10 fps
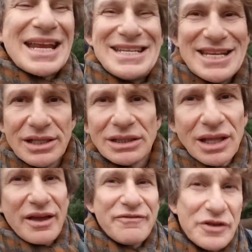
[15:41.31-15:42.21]
ideal
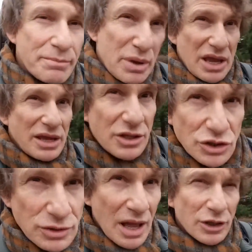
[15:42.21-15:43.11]
life to be
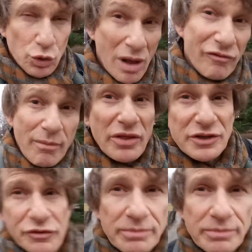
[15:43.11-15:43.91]
12 months